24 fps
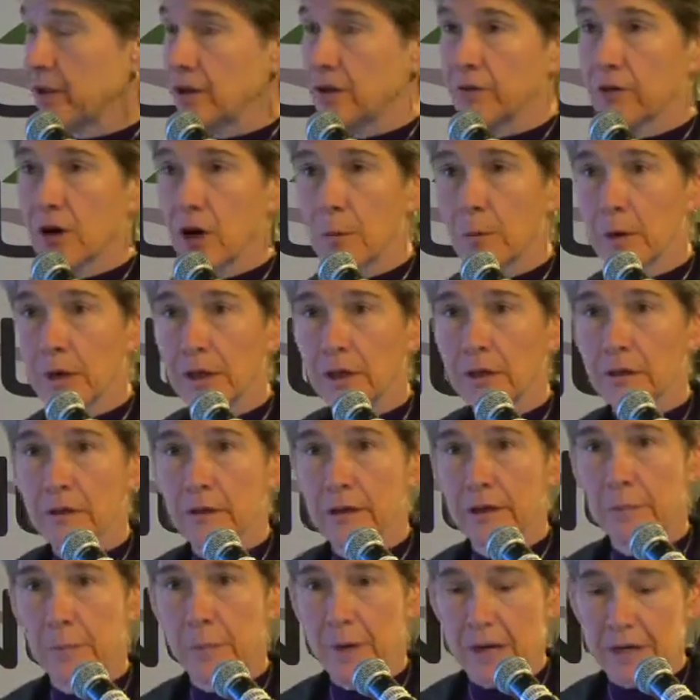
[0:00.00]
the environmental
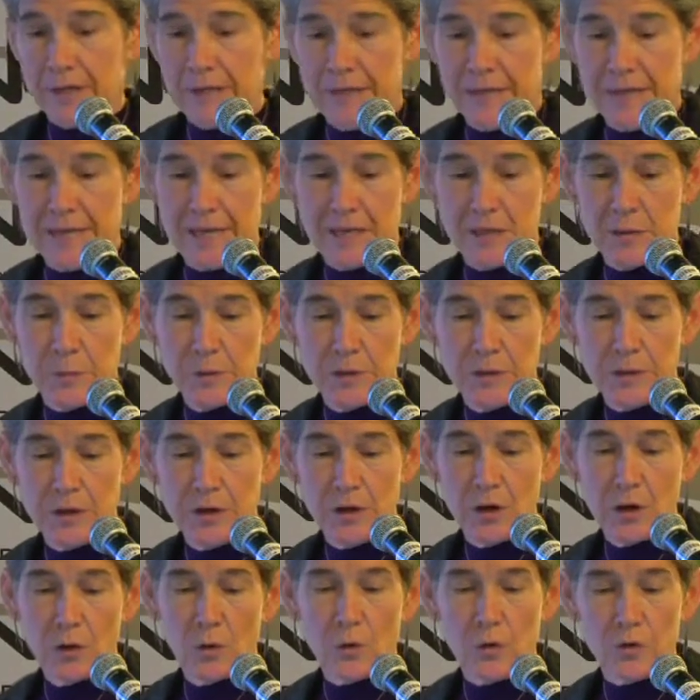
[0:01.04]
impact assessment
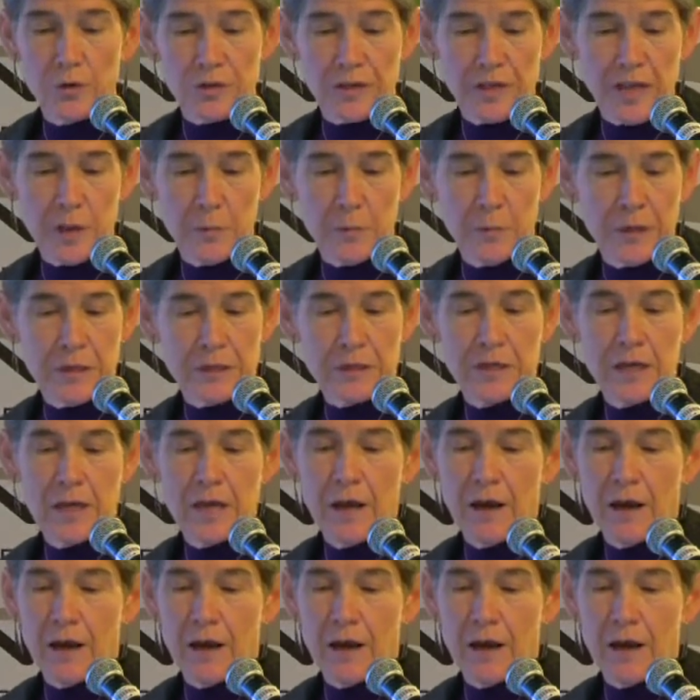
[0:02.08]
or statement.